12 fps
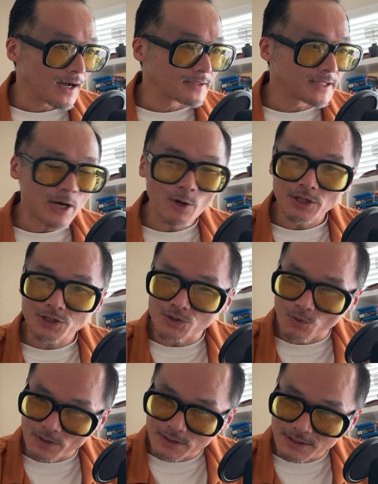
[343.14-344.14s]
Derek
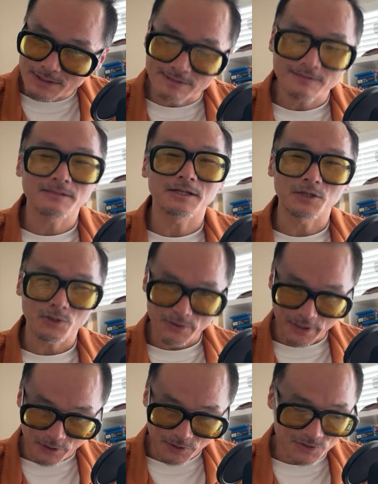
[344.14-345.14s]
Sorensen, hello,
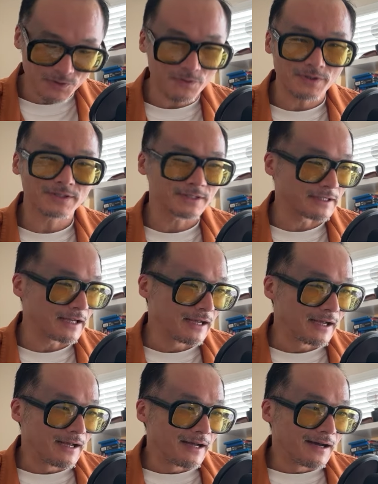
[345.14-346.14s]
Derek Sorensen.
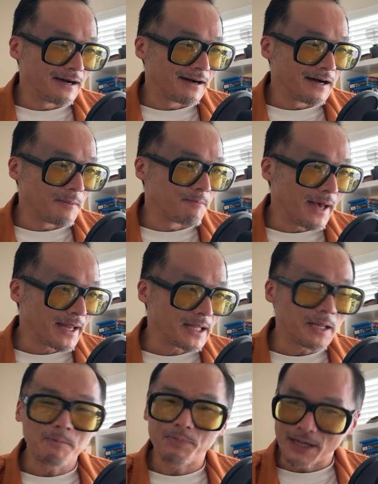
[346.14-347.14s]

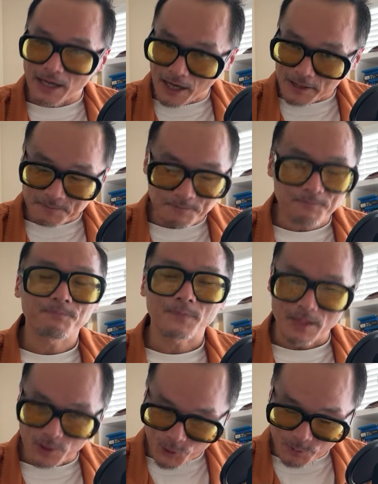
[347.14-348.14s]
Benny Begotten,
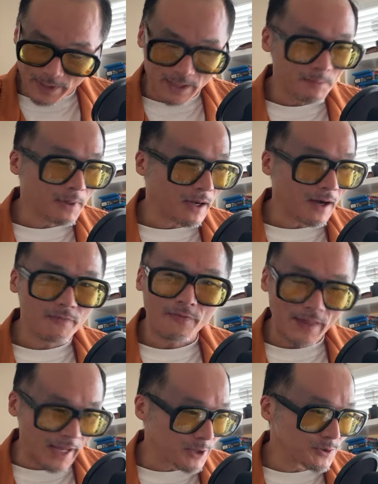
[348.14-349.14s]
hello, Benny Begotten,
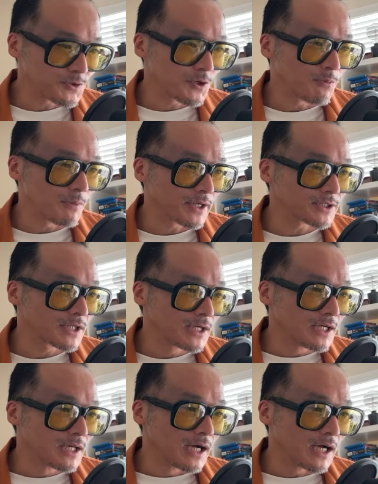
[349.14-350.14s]
thank you so much.
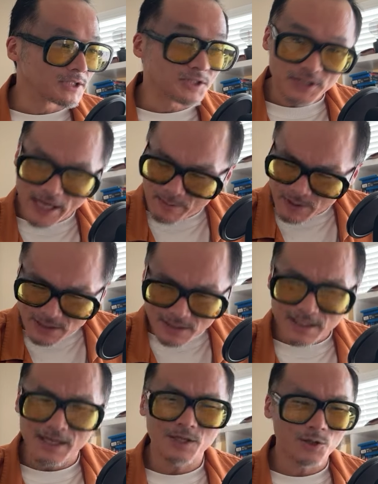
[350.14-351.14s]
Seamus,
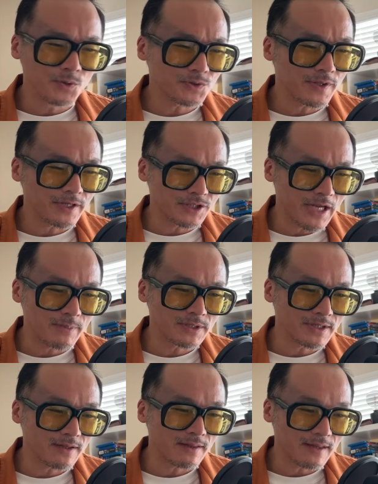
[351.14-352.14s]
hello,
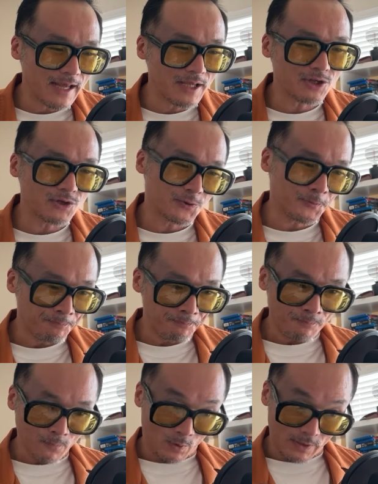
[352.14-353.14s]
Seamus, and thank you.
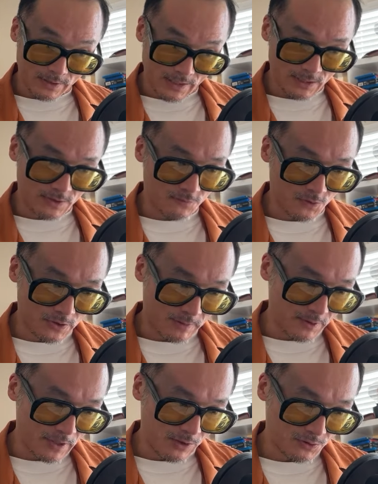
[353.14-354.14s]
Okay, so that's the first. Let
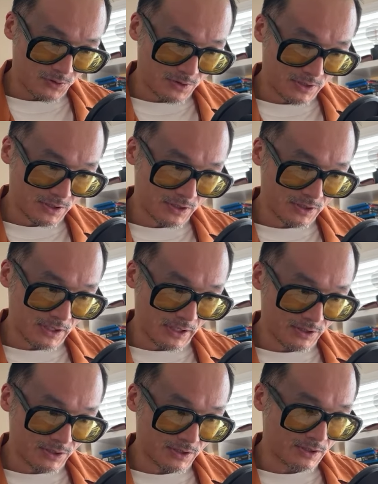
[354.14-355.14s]
me now
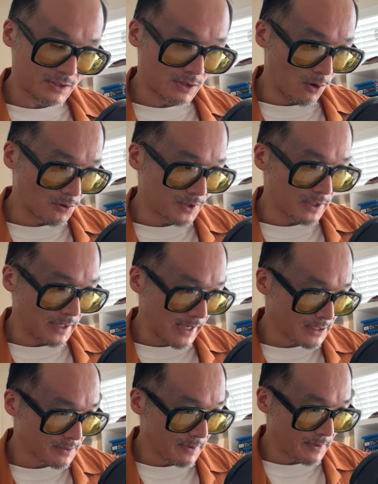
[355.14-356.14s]
go to the
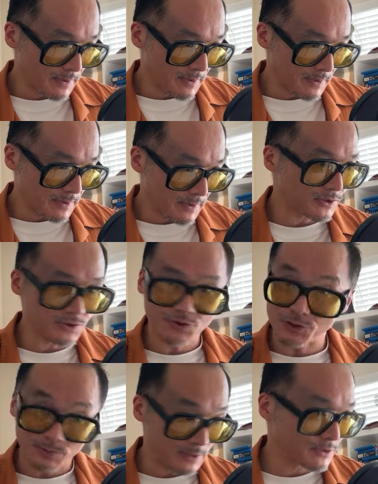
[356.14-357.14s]
next page here.
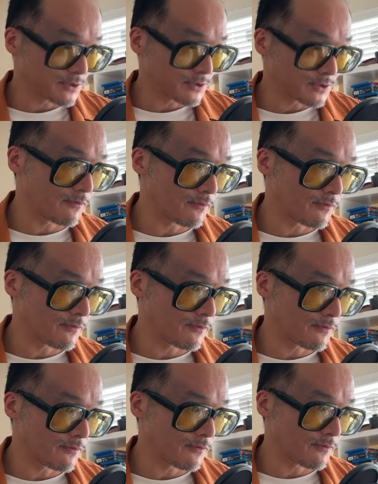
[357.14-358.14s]
Excuse me, sorry for the
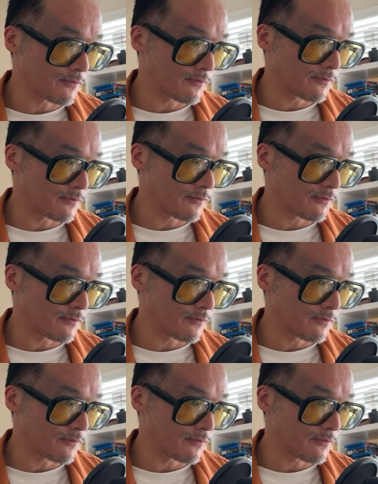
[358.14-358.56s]
delay here.